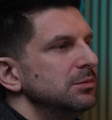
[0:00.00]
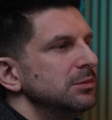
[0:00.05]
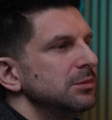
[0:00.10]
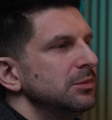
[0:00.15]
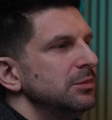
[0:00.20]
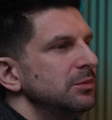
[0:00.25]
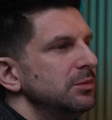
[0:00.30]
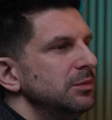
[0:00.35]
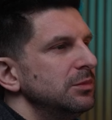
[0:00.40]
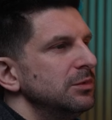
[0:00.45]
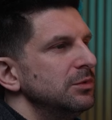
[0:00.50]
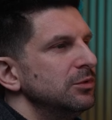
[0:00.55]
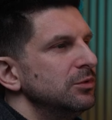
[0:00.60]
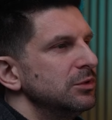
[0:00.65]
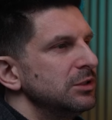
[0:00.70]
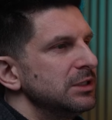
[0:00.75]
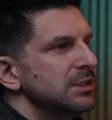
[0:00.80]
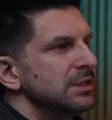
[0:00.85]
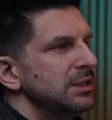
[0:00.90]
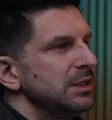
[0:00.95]
Just
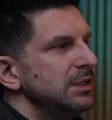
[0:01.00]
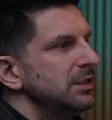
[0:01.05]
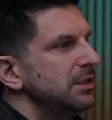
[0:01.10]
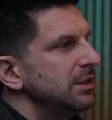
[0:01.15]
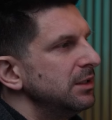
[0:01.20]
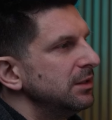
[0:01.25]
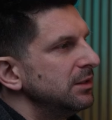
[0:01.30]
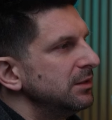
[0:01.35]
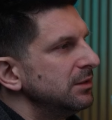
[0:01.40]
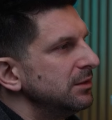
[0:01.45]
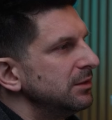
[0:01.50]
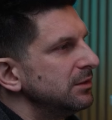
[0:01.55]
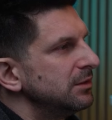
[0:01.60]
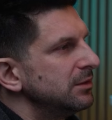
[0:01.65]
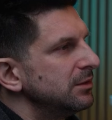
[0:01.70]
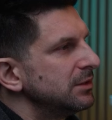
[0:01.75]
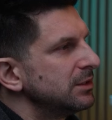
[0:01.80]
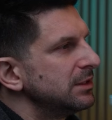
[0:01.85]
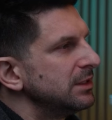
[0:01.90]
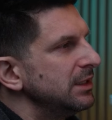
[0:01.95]
noise, very
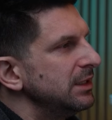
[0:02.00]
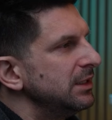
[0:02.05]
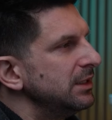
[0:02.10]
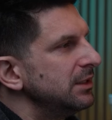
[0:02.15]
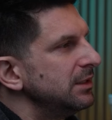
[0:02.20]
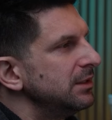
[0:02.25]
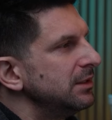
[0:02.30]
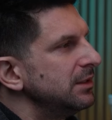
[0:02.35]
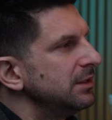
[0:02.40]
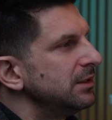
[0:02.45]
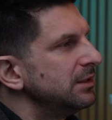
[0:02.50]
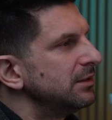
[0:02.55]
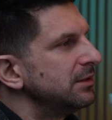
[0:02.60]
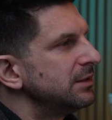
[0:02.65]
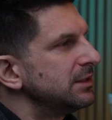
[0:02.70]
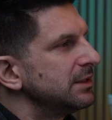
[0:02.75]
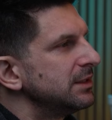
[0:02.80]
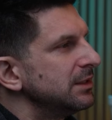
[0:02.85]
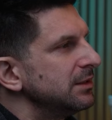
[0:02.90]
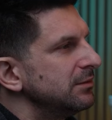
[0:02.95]
strong, a
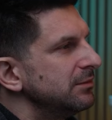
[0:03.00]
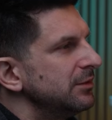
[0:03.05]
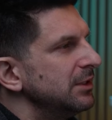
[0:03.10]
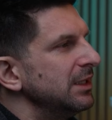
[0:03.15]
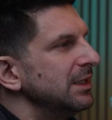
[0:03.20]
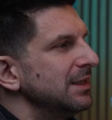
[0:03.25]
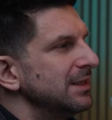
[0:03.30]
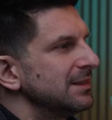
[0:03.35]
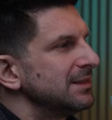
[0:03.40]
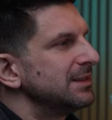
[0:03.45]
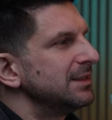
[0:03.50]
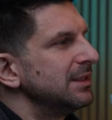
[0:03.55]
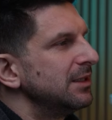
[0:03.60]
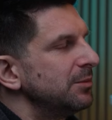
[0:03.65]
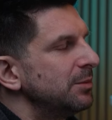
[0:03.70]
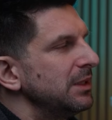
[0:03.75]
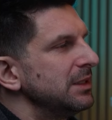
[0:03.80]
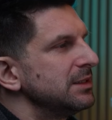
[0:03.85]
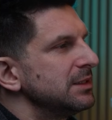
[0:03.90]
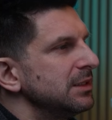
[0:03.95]
great force of the
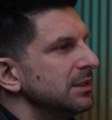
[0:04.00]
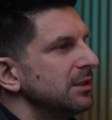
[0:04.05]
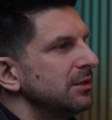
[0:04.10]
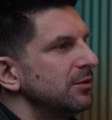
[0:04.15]
brush.